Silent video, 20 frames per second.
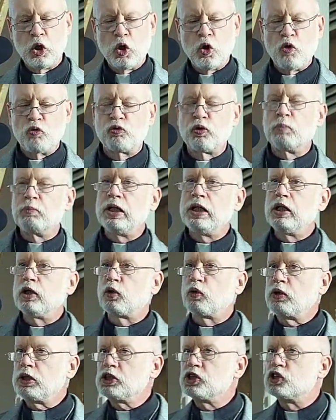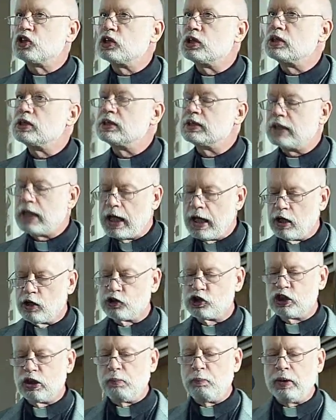For many Christians, the
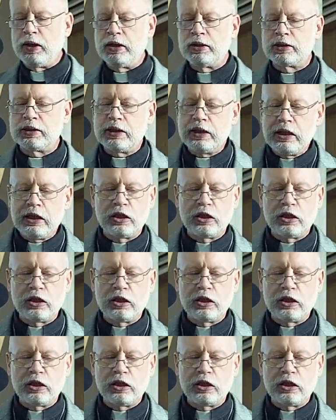LGBT